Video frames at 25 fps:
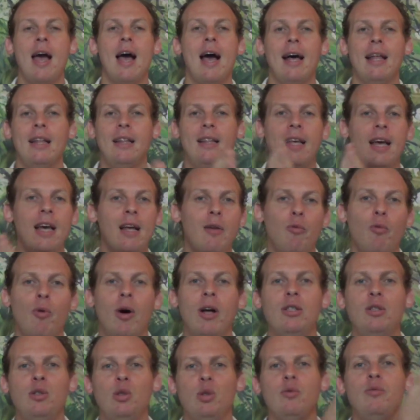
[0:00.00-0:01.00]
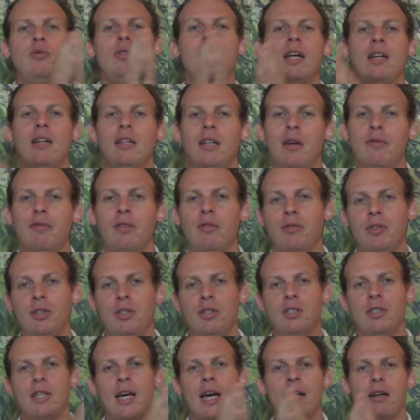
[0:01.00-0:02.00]
And then once you've done enough of
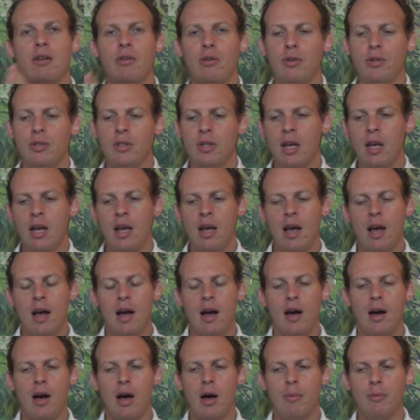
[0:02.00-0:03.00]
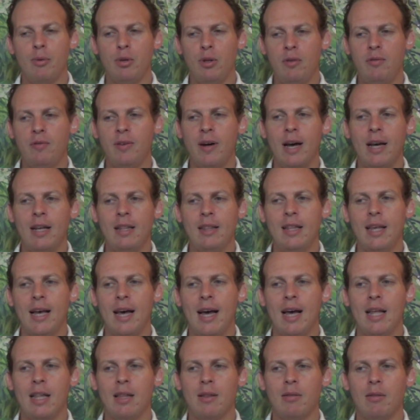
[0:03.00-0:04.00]
these cycles, you'll find
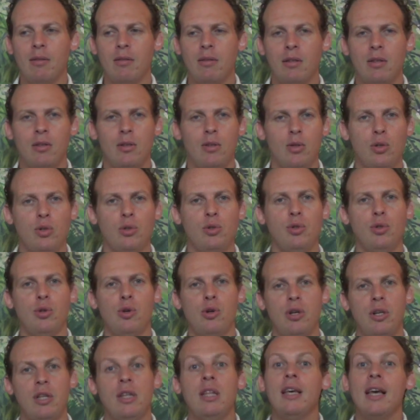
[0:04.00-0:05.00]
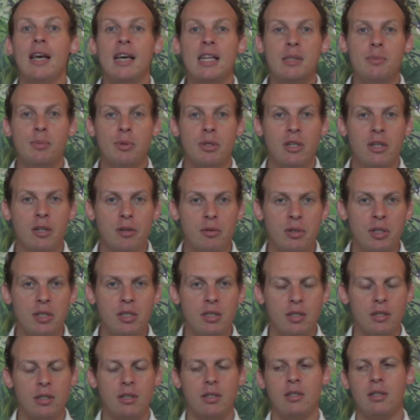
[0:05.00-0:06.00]
that your engagement
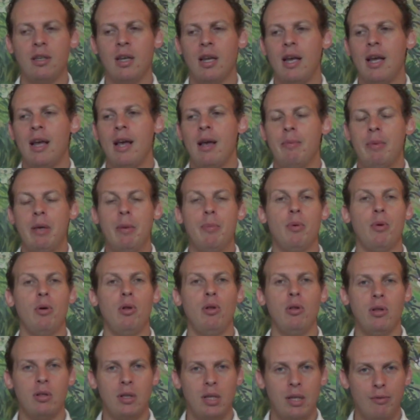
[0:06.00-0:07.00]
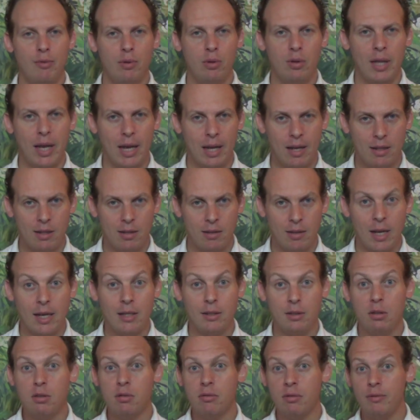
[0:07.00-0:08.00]
increases, people give you like
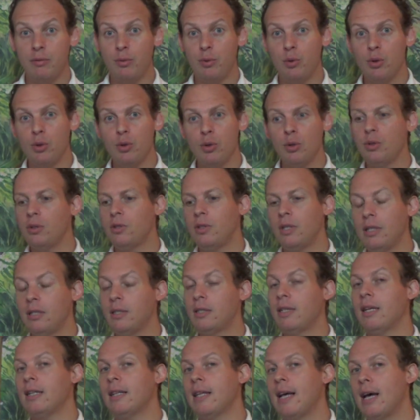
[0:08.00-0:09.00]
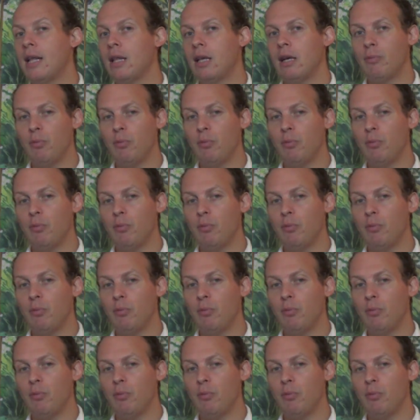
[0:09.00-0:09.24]
nicer reviews, things like that.